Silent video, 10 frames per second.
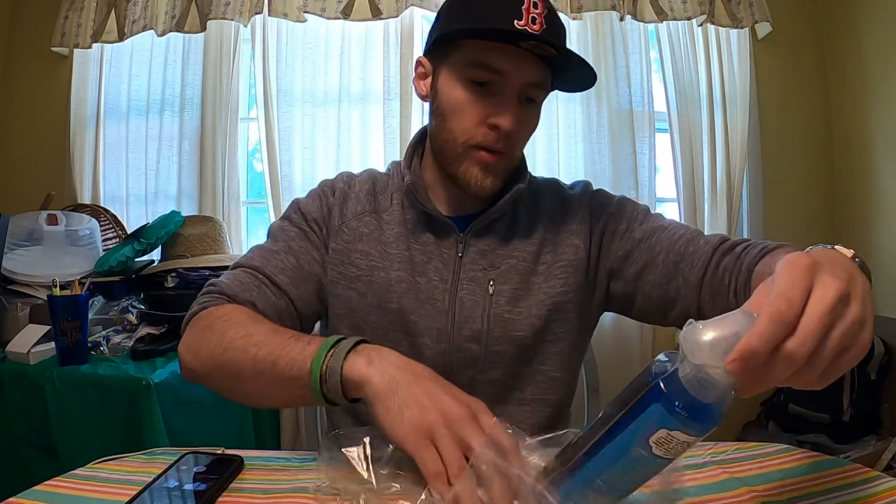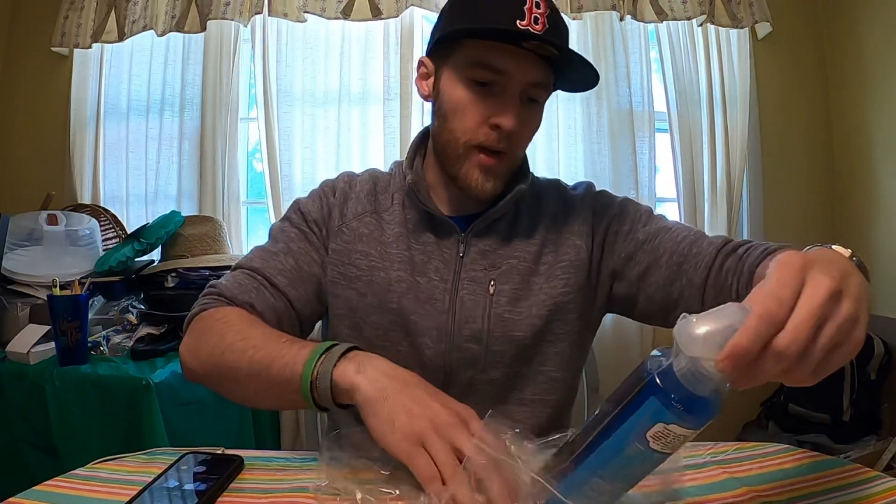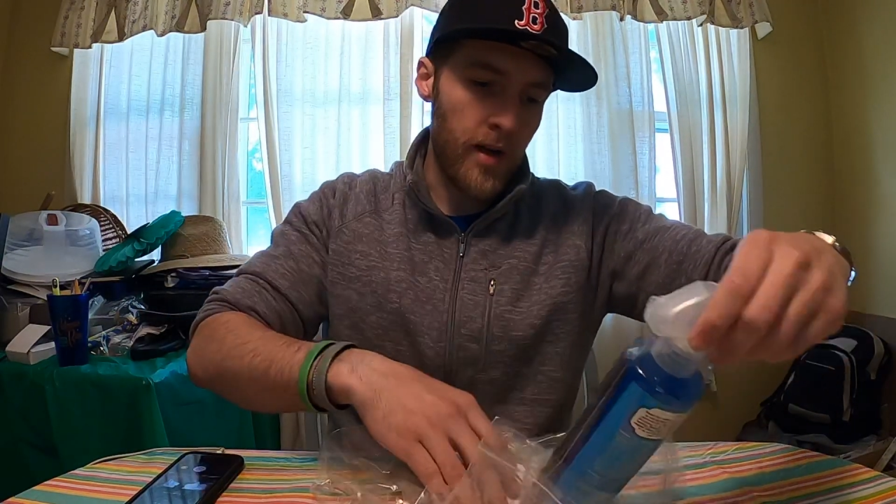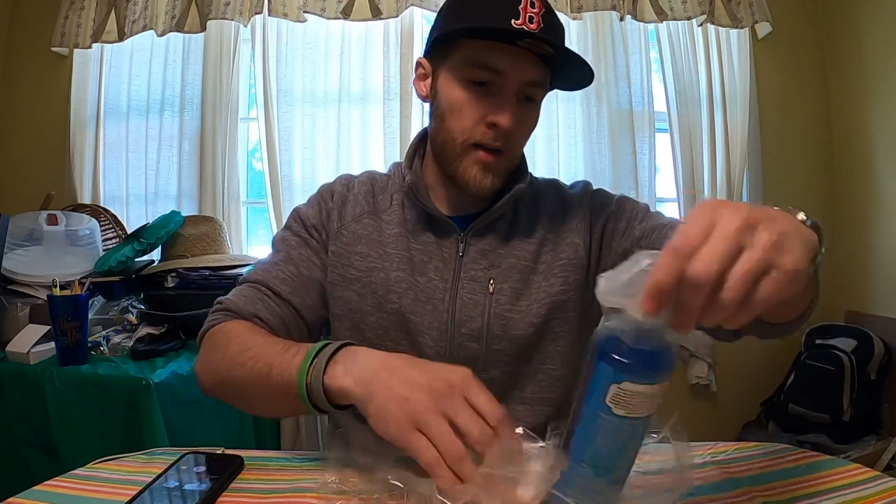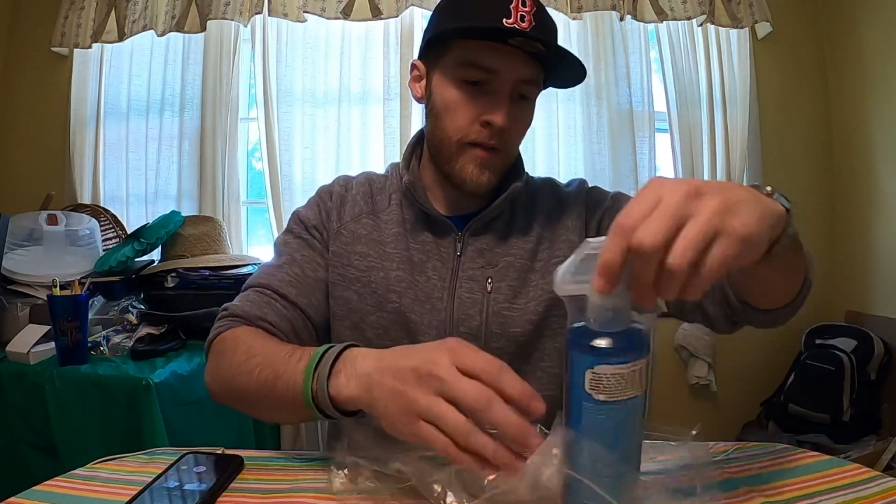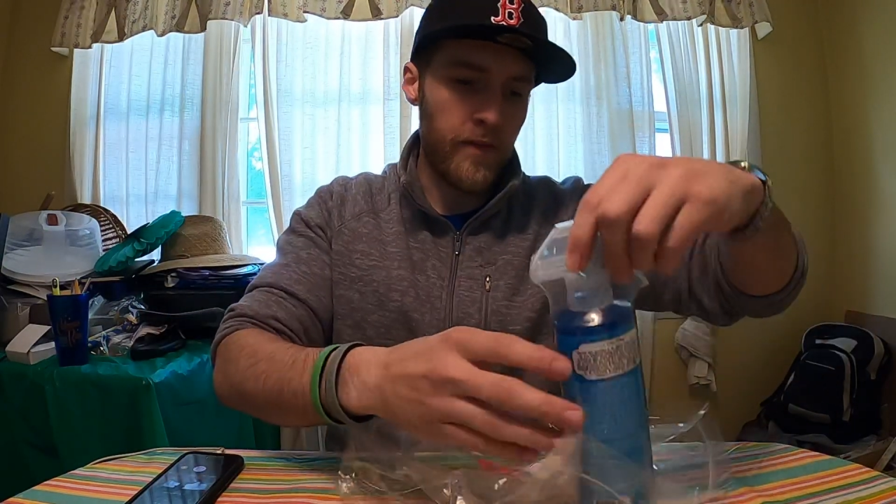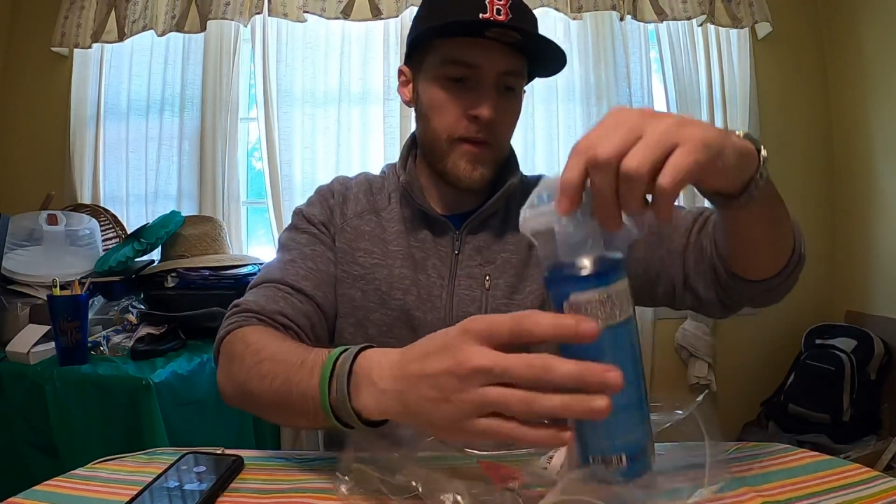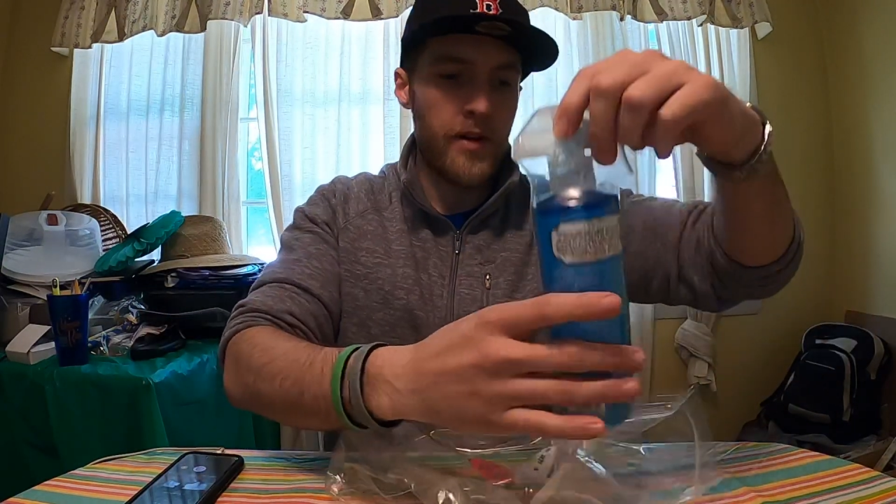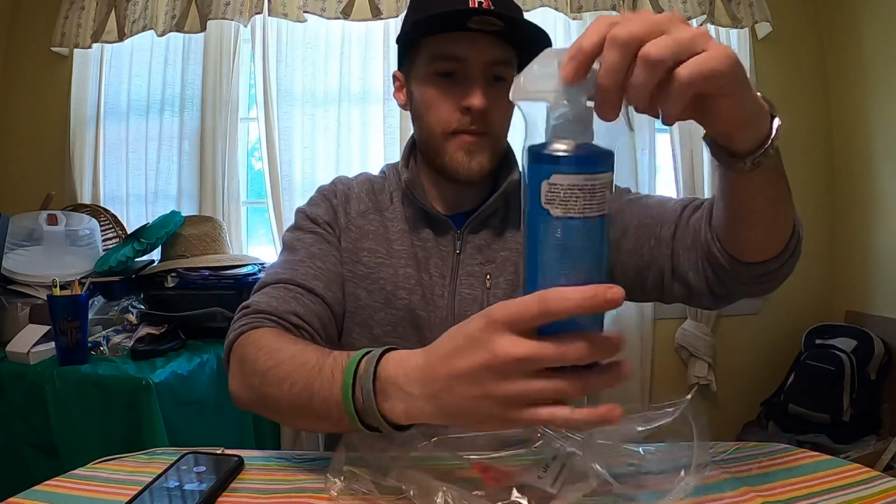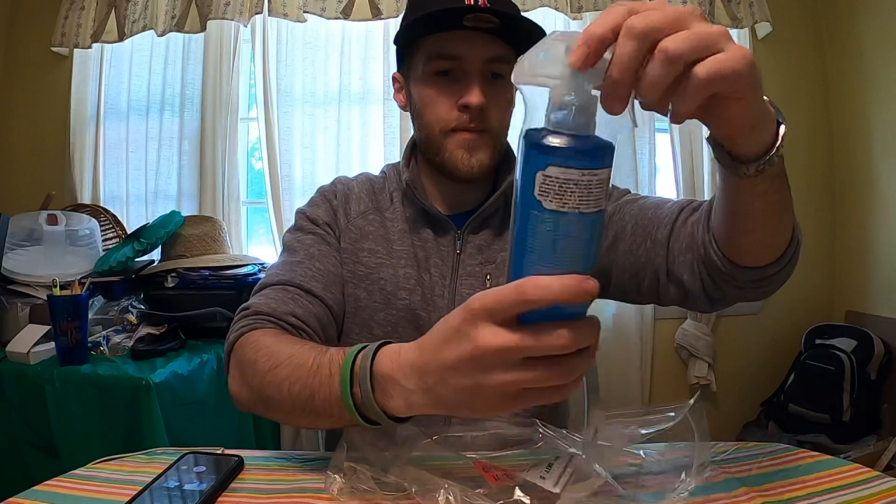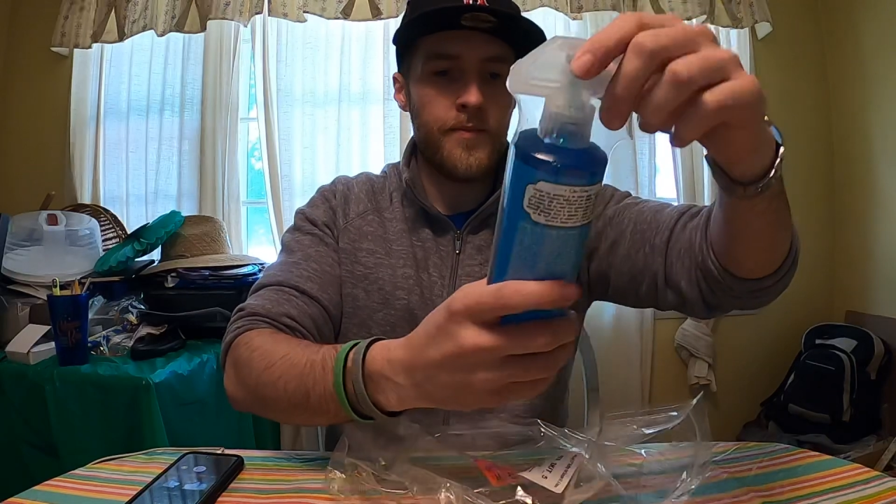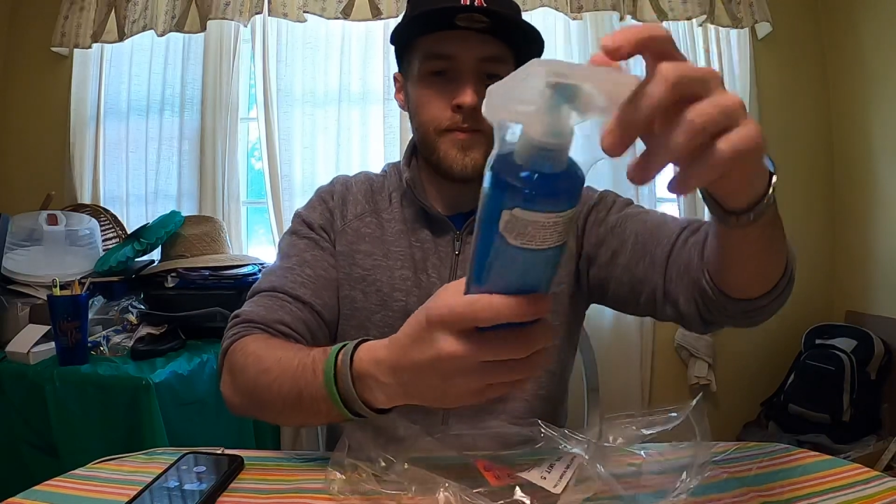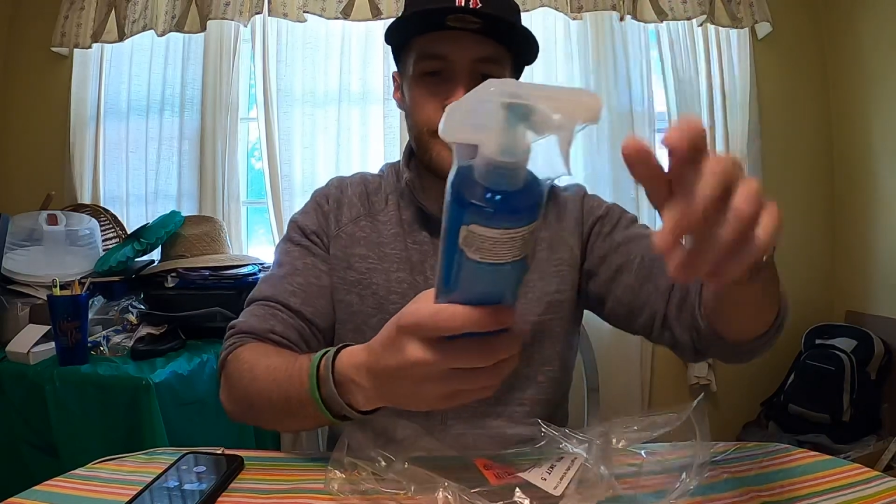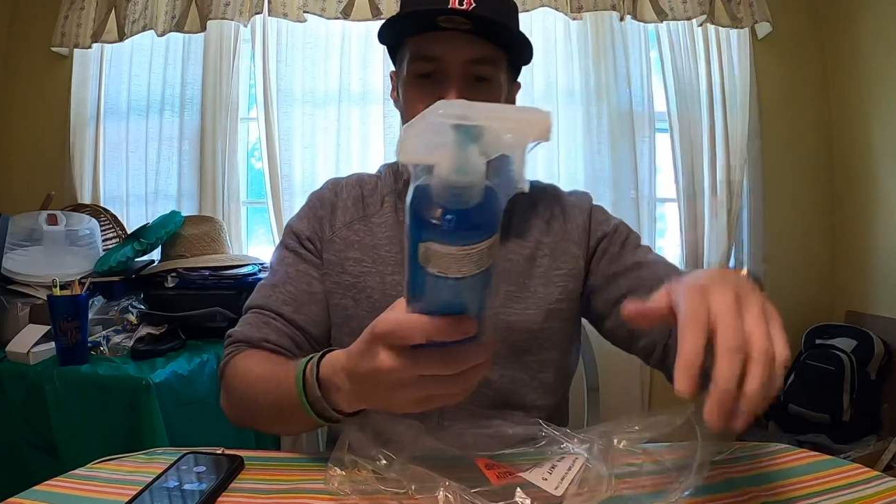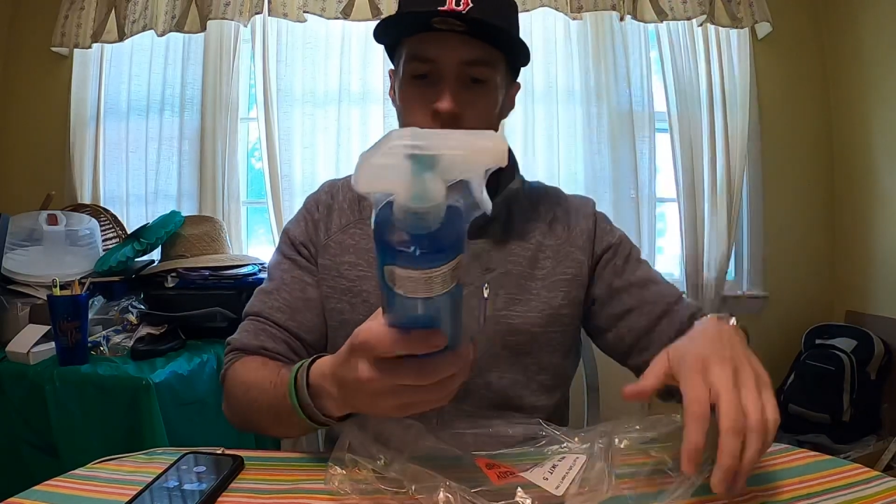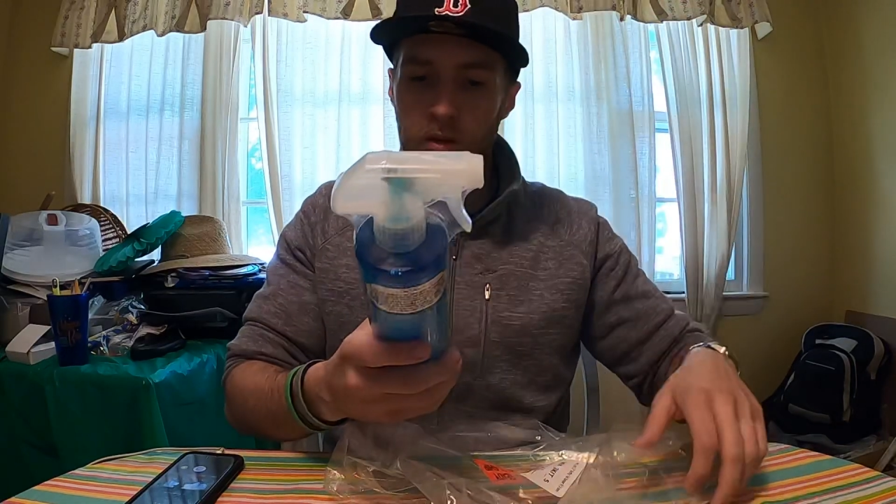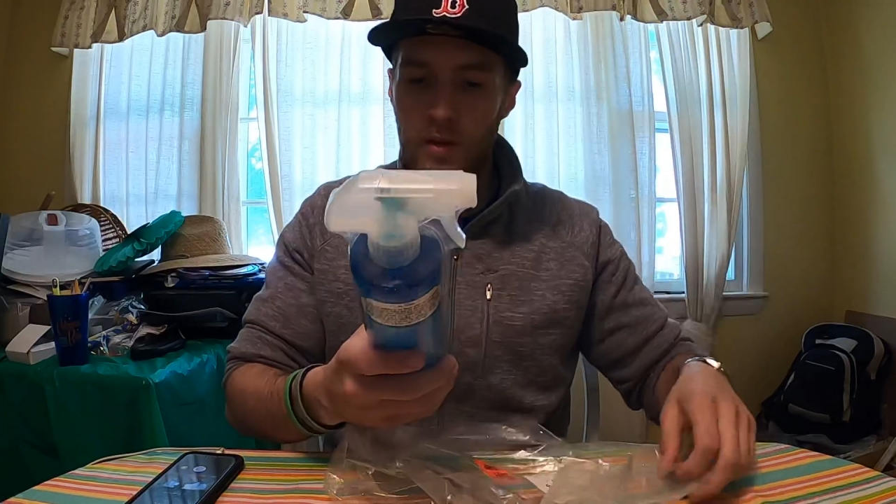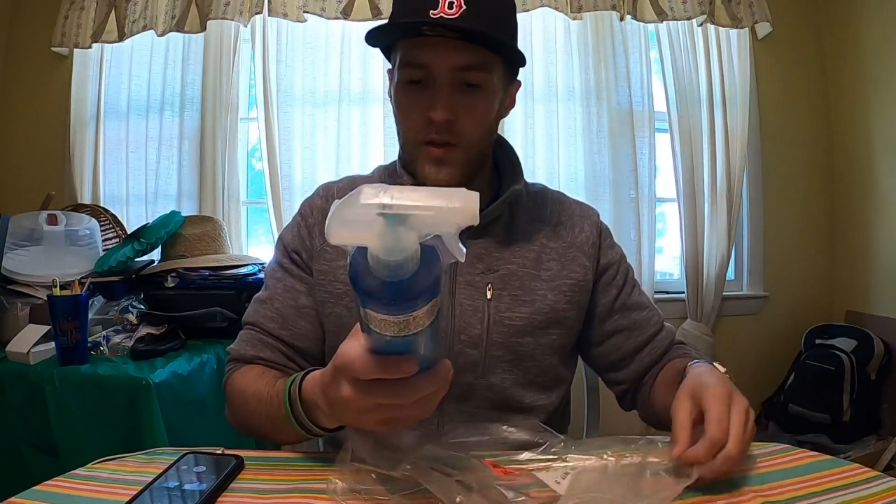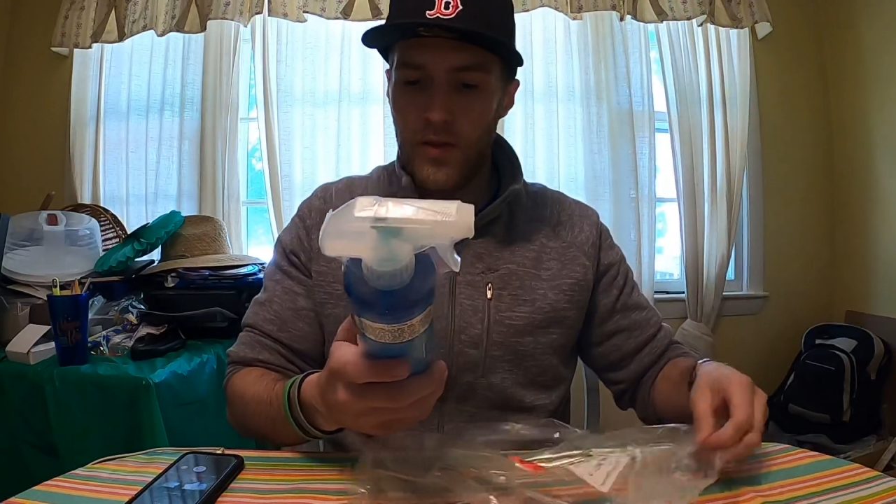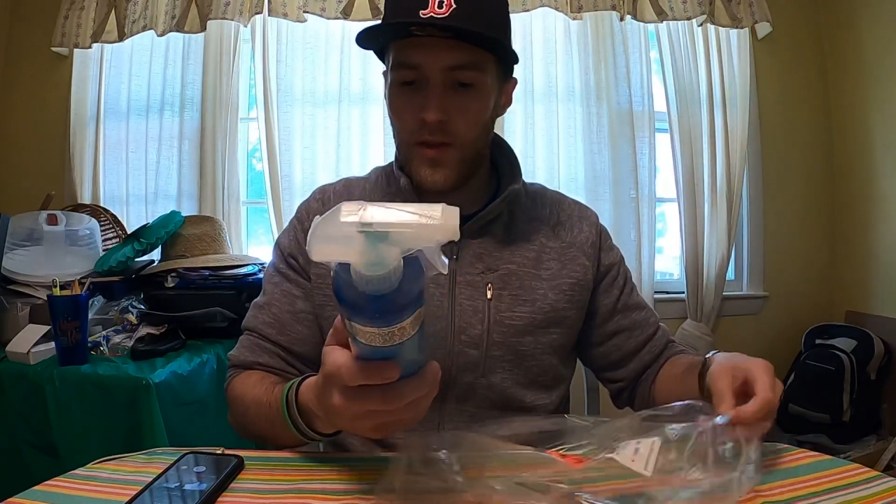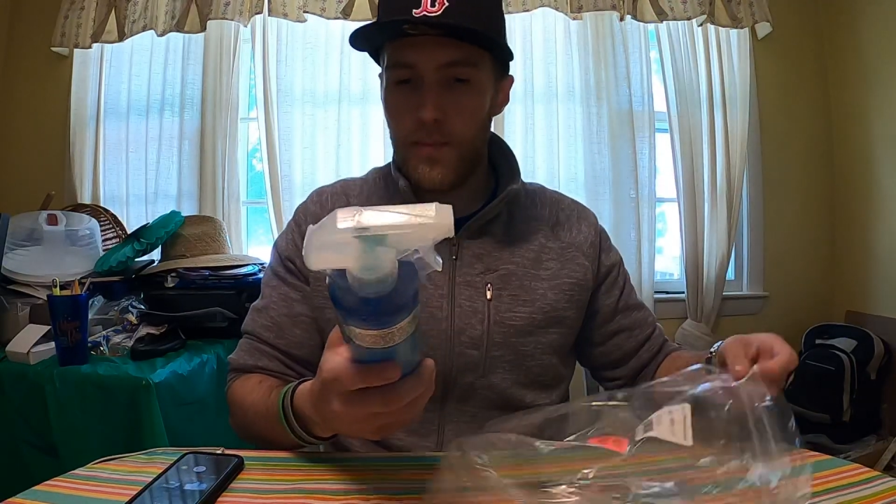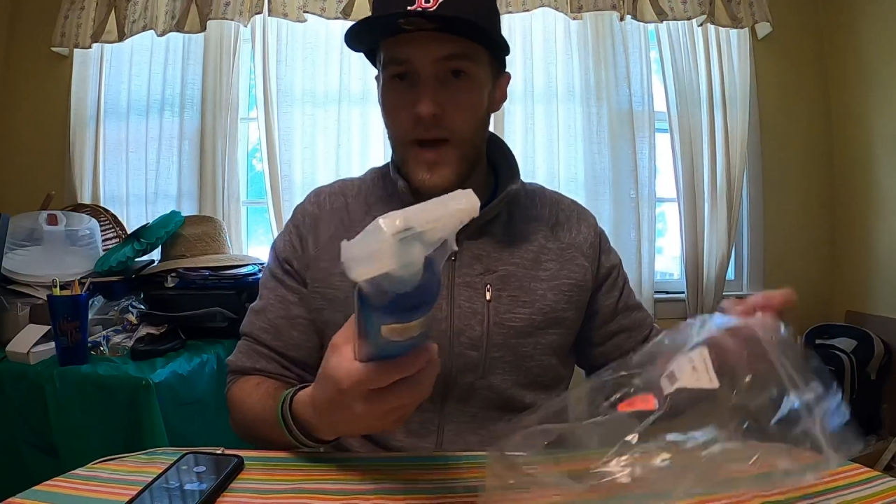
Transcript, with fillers: have the